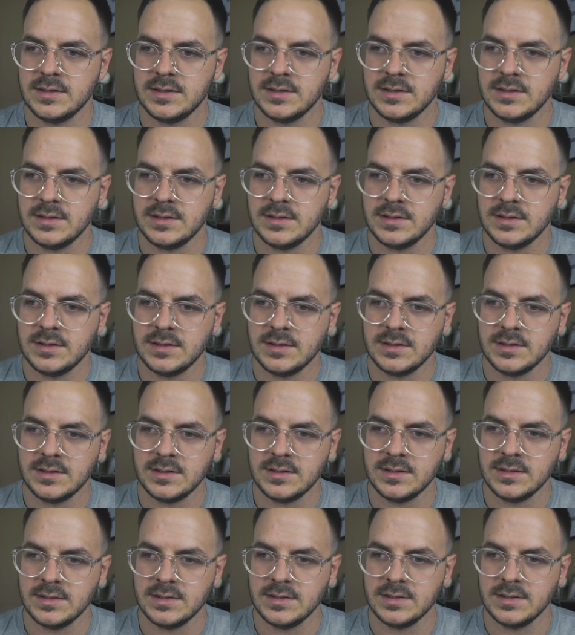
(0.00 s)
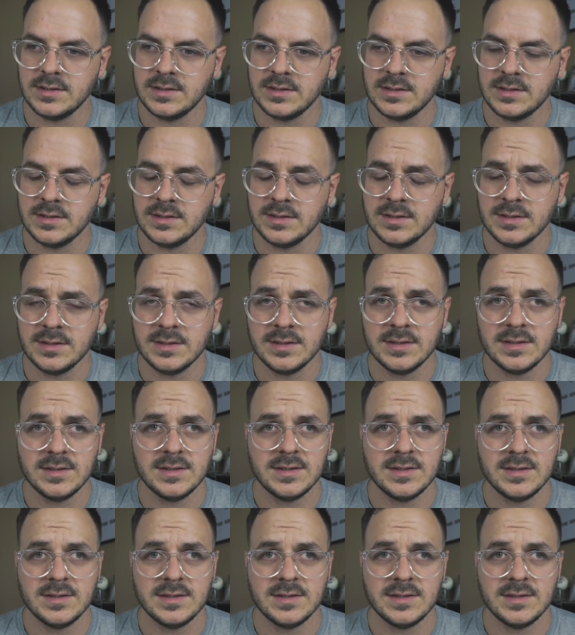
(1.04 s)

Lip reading: Nobody speaks.